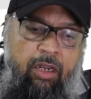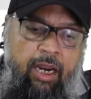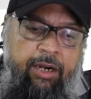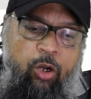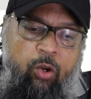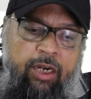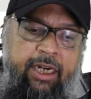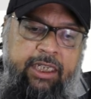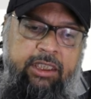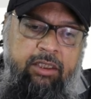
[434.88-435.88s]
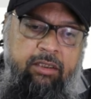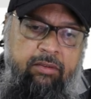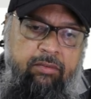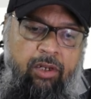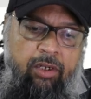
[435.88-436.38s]
And now let us
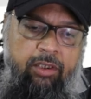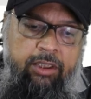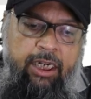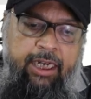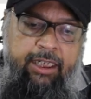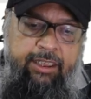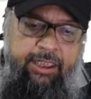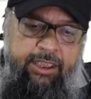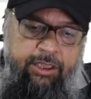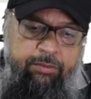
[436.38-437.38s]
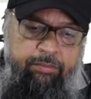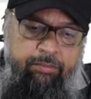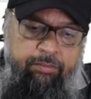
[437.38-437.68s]
delete this.